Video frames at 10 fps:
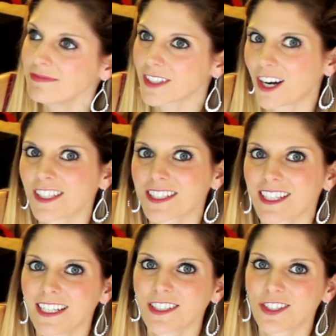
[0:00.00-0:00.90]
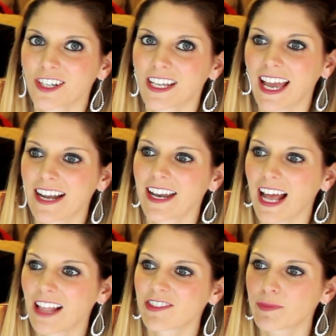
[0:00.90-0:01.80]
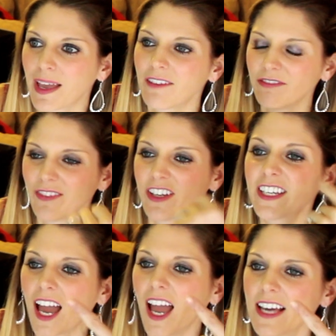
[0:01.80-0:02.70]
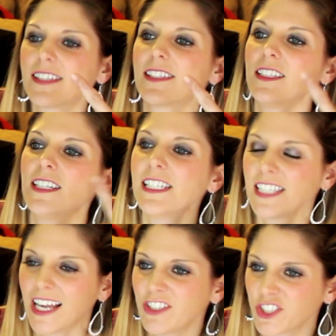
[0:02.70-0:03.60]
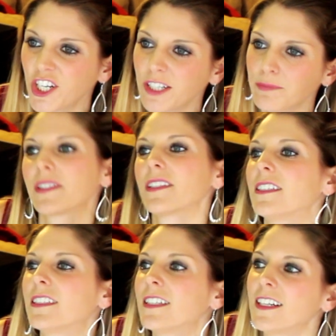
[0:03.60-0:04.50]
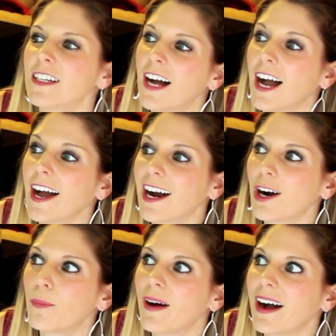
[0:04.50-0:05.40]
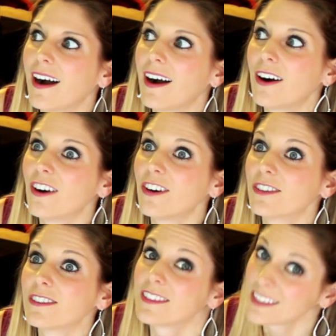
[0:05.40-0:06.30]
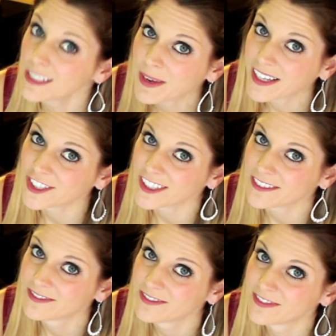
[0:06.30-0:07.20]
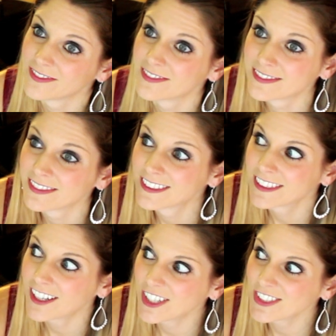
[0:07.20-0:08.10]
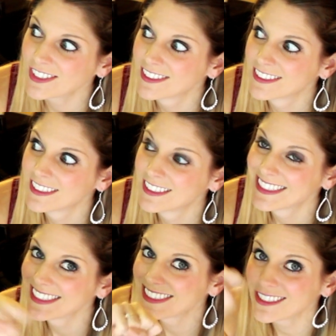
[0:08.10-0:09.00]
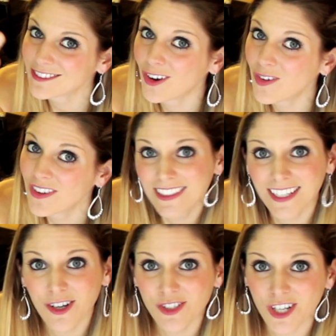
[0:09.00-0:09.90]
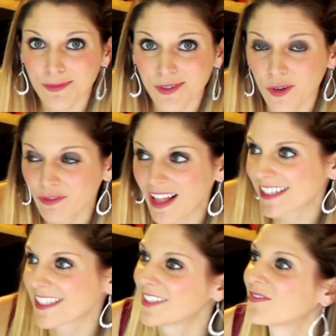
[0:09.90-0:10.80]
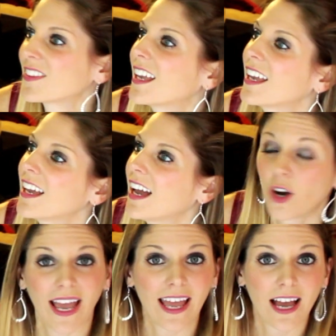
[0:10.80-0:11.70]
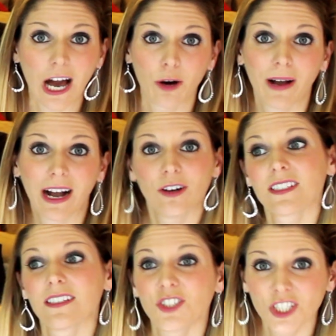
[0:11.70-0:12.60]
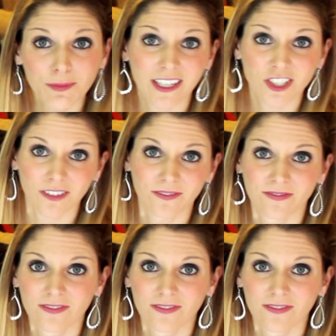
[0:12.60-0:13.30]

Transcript: Cars get dirty and elephants bake fluffy cakes. Seven sharps. How about C major? Cars, zero, no sharps, no flats. Okay, how about G major?